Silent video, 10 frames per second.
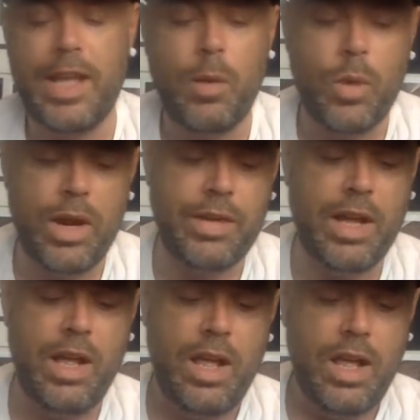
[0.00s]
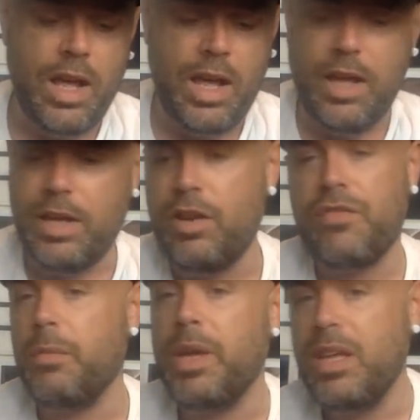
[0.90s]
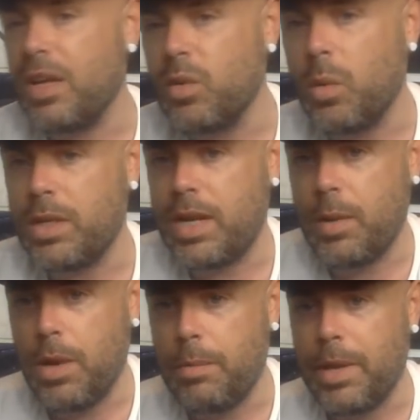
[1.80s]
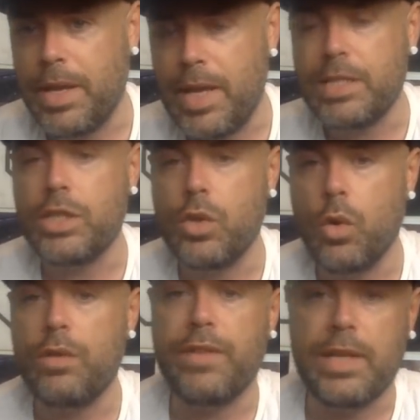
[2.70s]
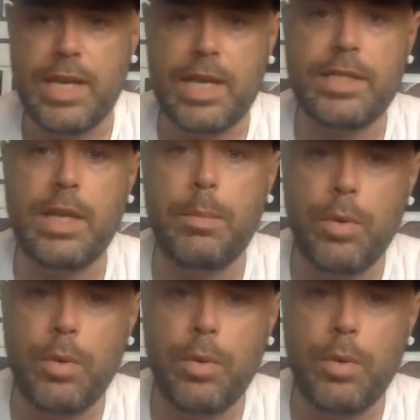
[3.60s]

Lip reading: whatever. Not for me. I don't want Danny Welbeck. Yes, he scored. Fantastic.